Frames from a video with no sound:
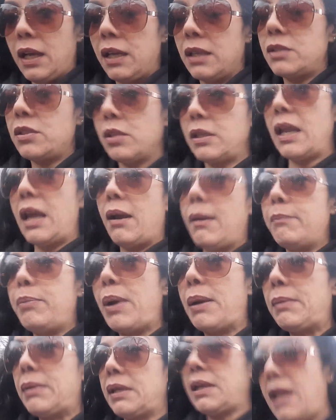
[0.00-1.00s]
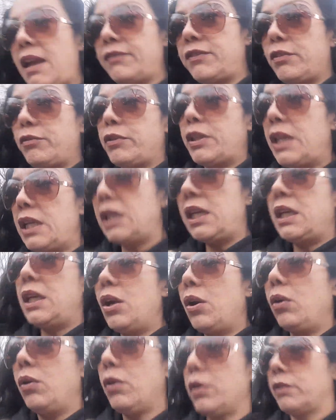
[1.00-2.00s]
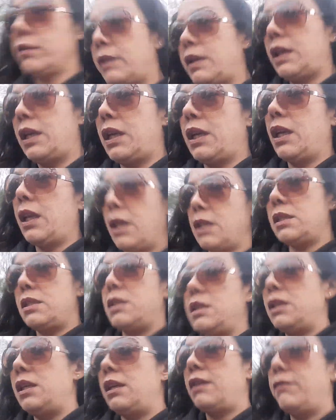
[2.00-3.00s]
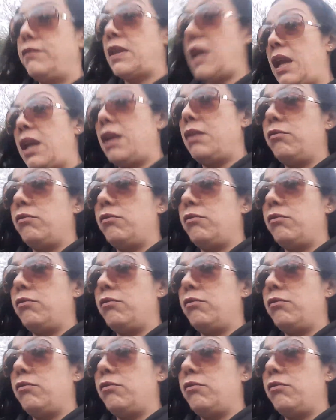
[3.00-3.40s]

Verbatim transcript: So now I'm probably going to have to reorder it and see if they